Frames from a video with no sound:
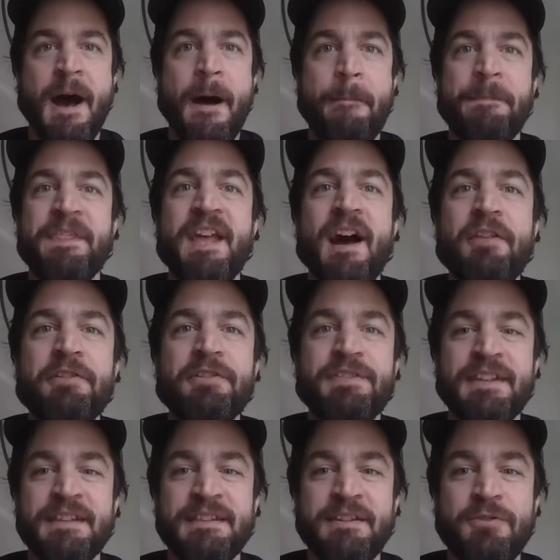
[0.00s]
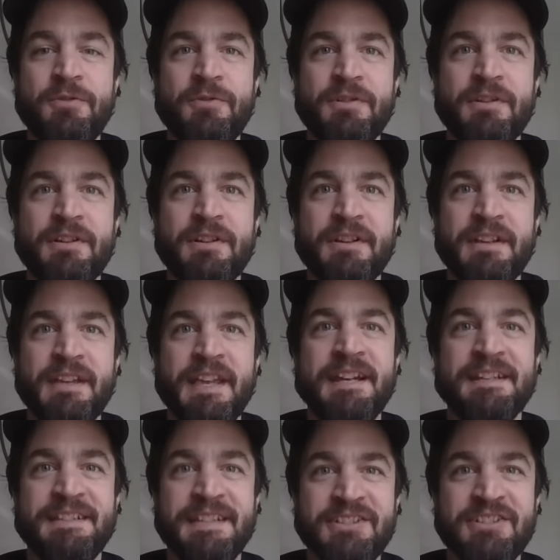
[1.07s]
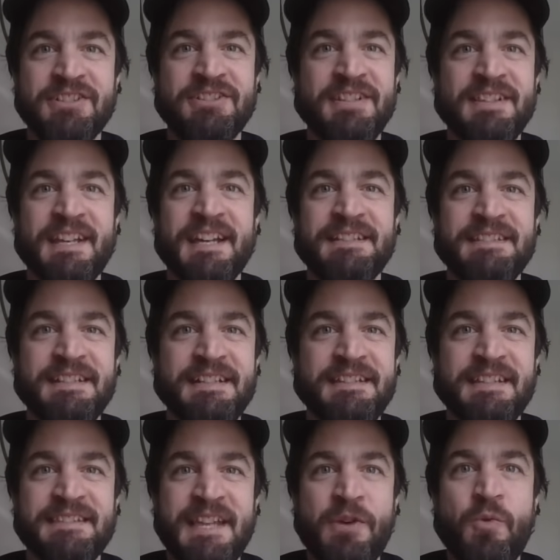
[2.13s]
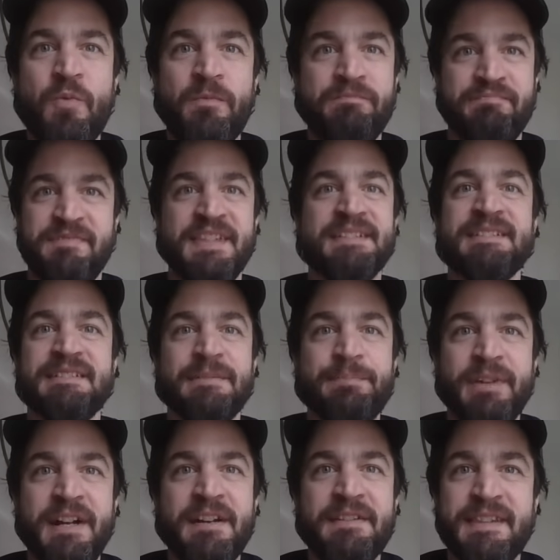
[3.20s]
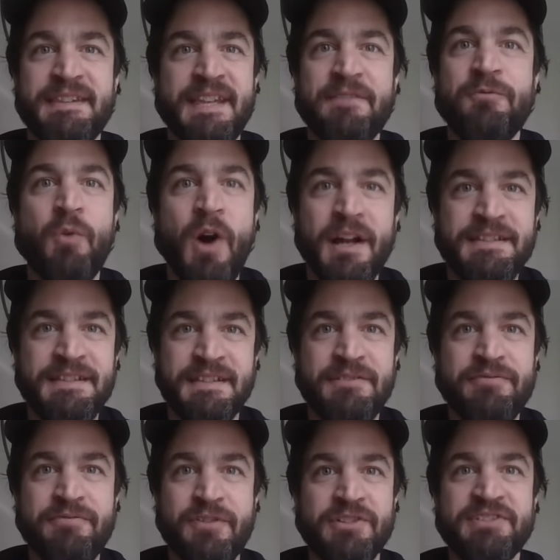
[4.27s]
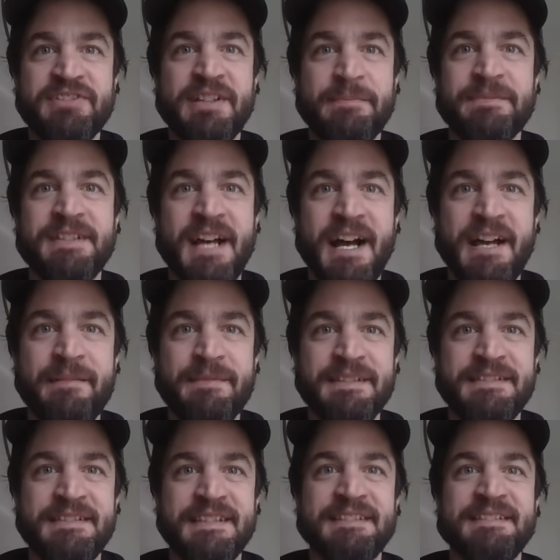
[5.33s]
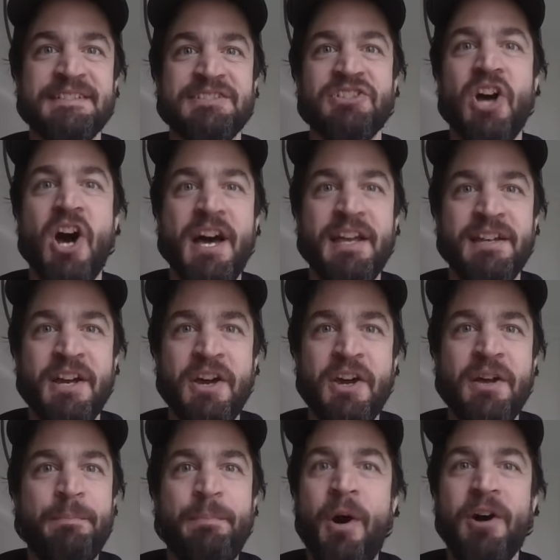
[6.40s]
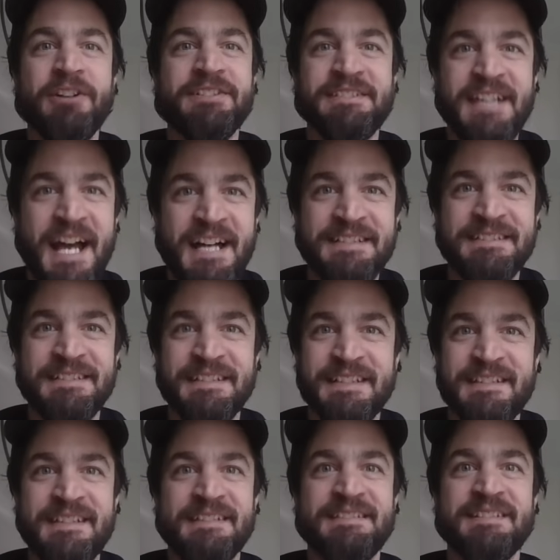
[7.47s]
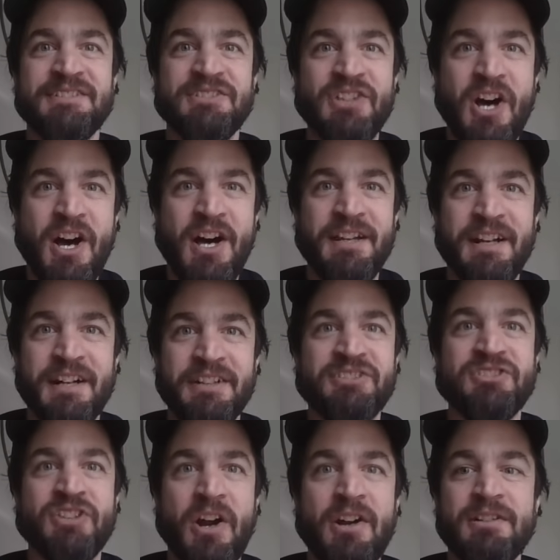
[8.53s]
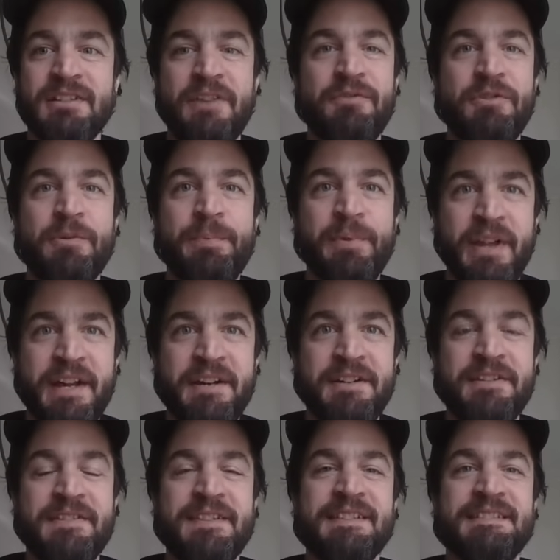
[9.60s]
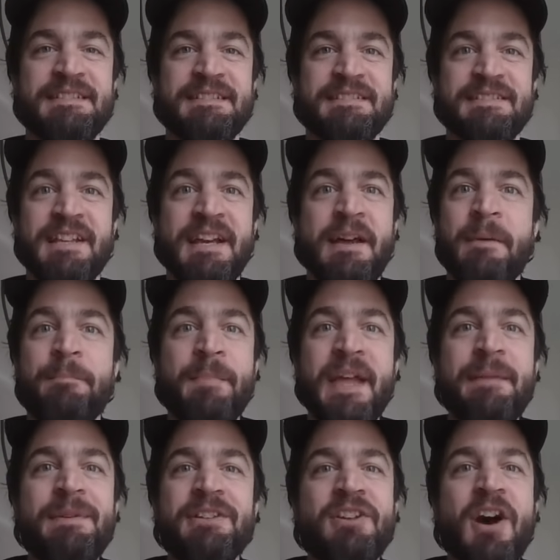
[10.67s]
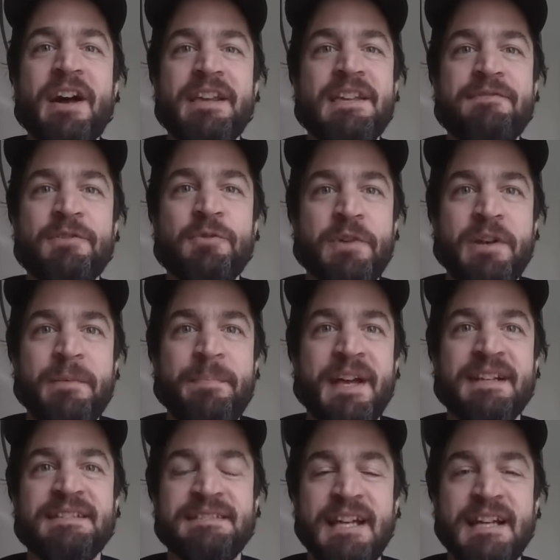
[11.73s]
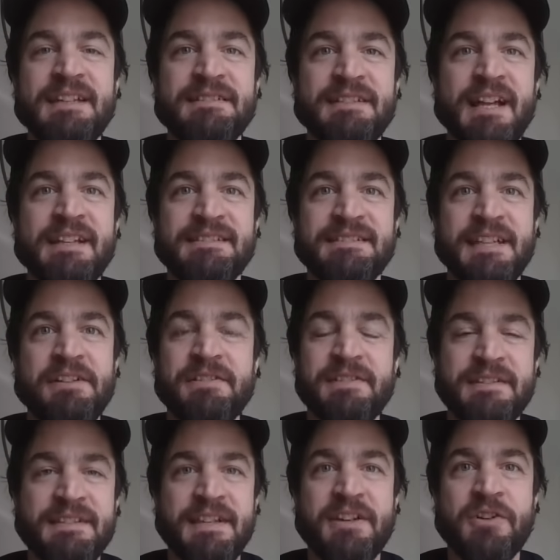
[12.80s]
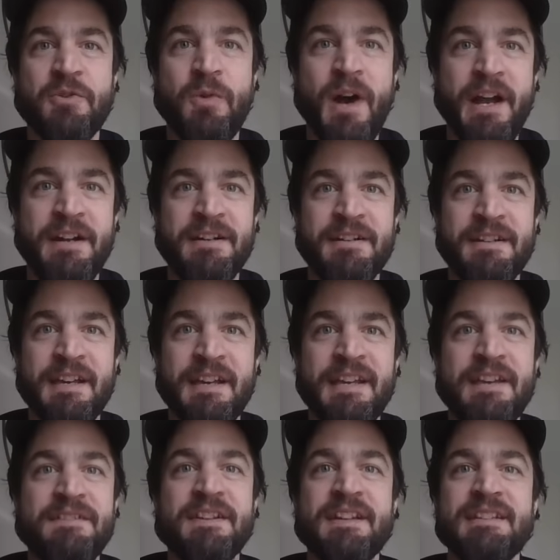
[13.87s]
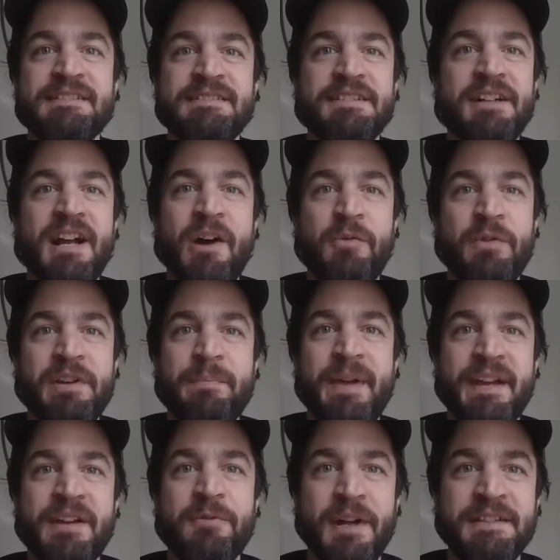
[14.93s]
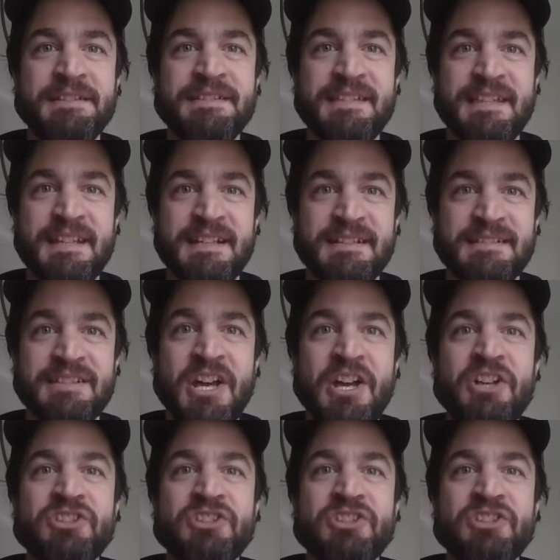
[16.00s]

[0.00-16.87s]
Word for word: Uh, the other thing, though, in addition to the idea that they this is a player that they wanted for some time, is this is not Paul Stastny. This is not a star level player. This is maybe not even Winnipeg's second line center that they acquired. You consider how Winnipeg runs things.